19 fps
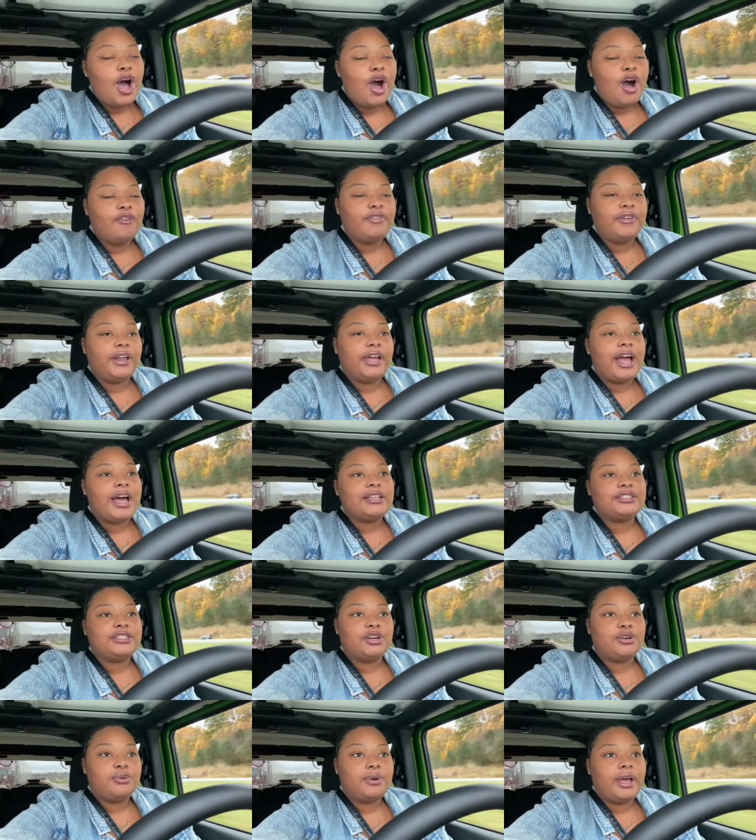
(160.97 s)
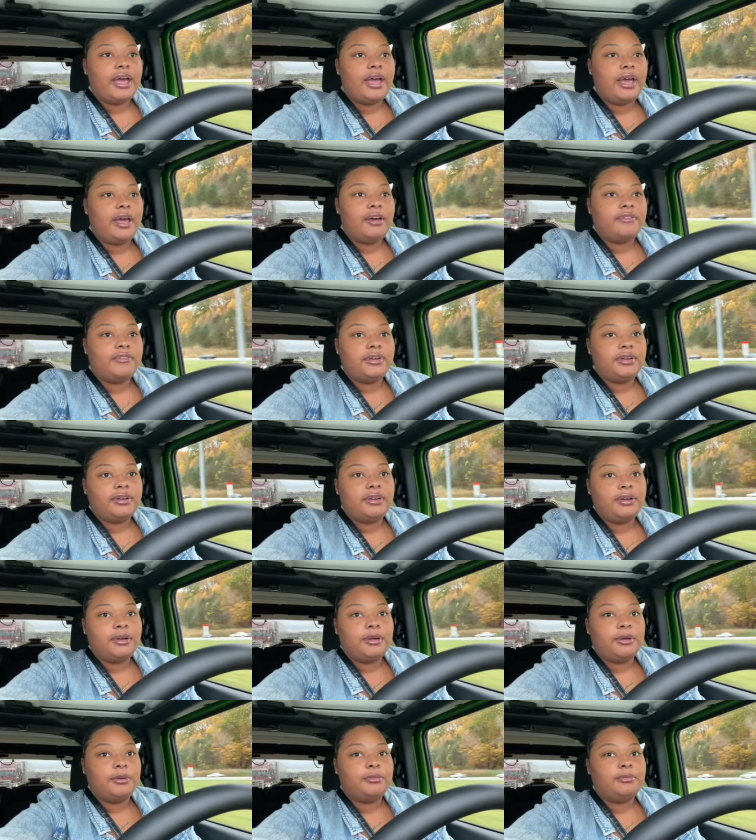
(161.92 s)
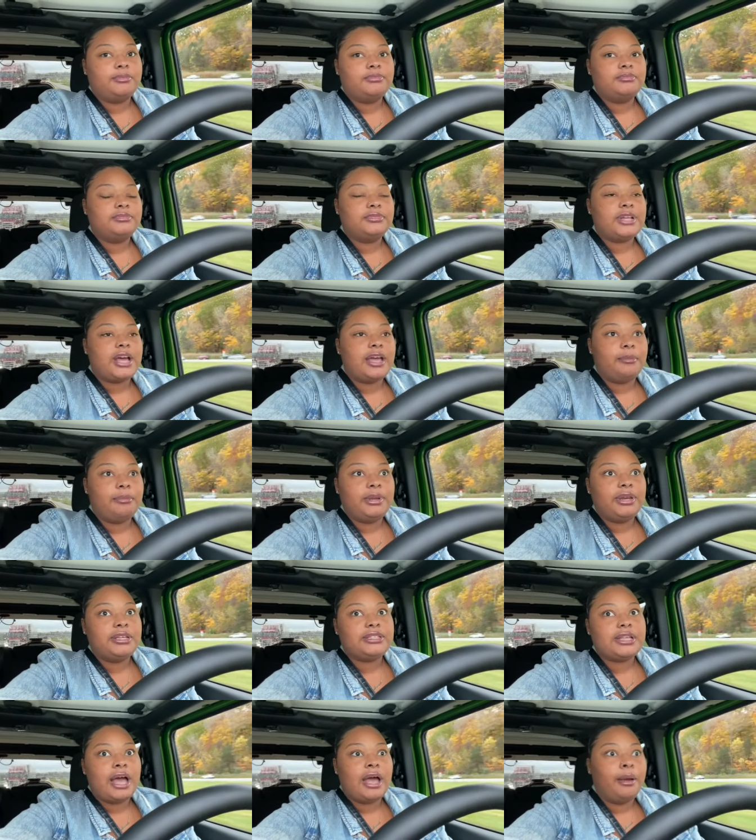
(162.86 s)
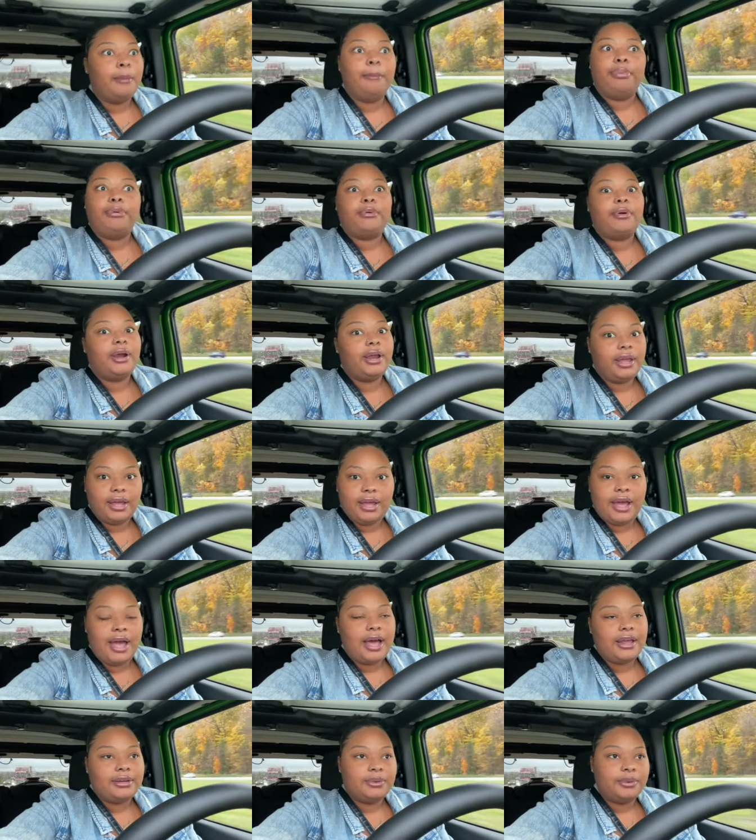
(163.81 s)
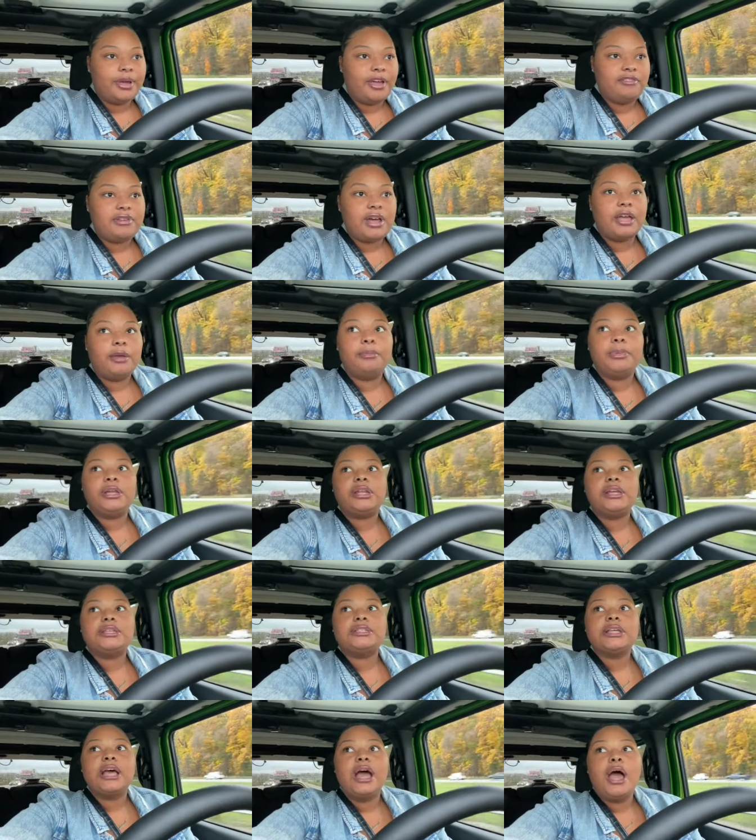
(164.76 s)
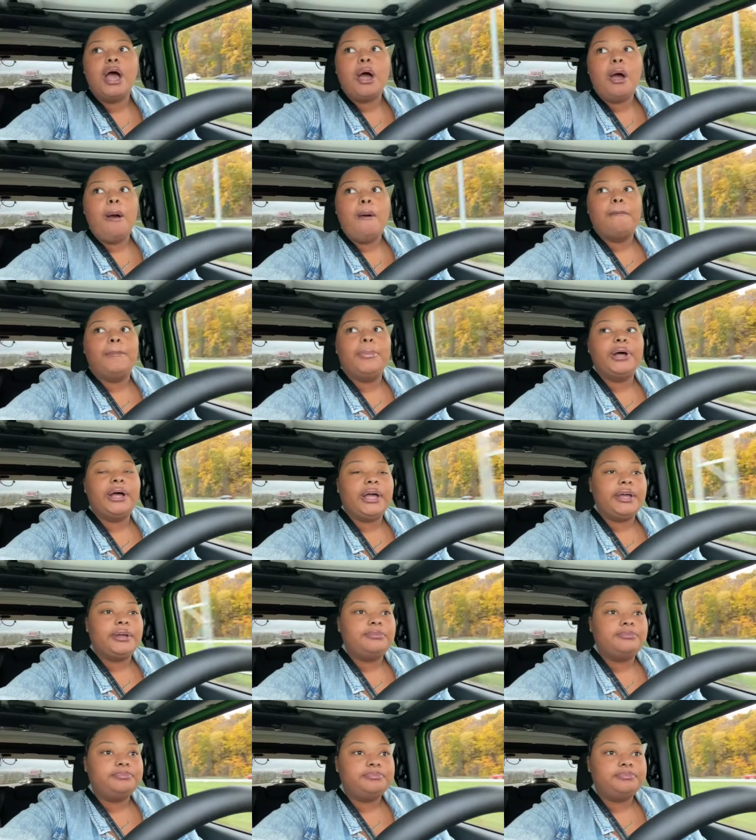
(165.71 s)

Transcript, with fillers: Hopefully I don't have diabetes. I am praying I don't have diabetes. But